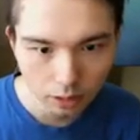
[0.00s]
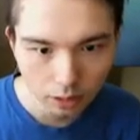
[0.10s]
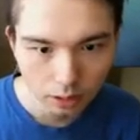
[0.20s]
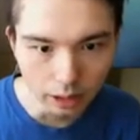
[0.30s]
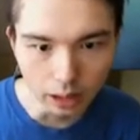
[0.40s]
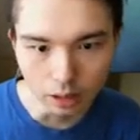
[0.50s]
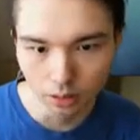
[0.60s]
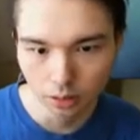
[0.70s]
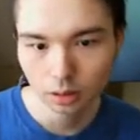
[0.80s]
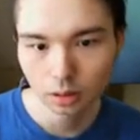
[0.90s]
There
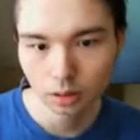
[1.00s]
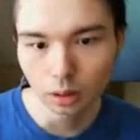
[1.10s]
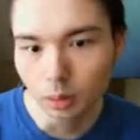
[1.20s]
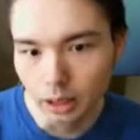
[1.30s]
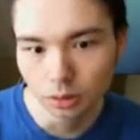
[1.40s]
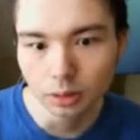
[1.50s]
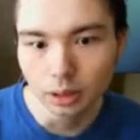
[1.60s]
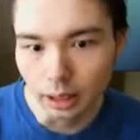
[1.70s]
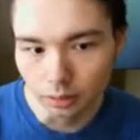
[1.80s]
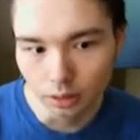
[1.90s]
is a way to
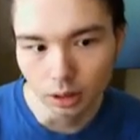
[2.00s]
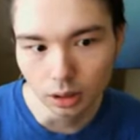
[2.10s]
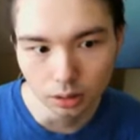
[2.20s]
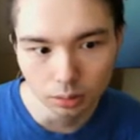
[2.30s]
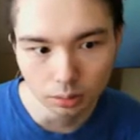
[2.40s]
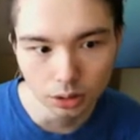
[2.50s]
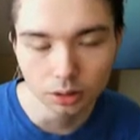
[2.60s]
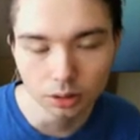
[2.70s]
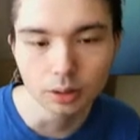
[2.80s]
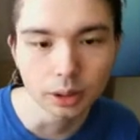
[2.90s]
counter this, which is
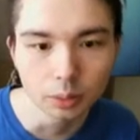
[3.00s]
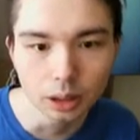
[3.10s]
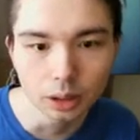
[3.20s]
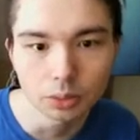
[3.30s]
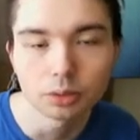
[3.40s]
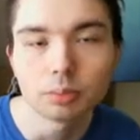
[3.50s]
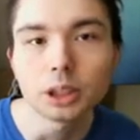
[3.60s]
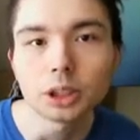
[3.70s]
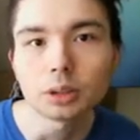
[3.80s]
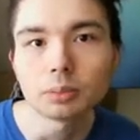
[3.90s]
a very weird move,
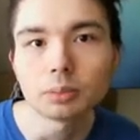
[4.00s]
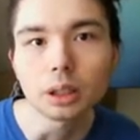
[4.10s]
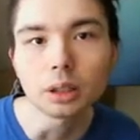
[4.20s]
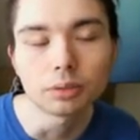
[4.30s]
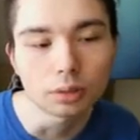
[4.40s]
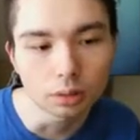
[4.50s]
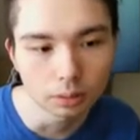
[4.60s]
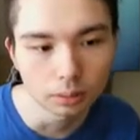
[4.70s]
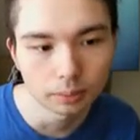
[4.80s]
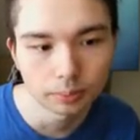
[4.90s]
bishop b4.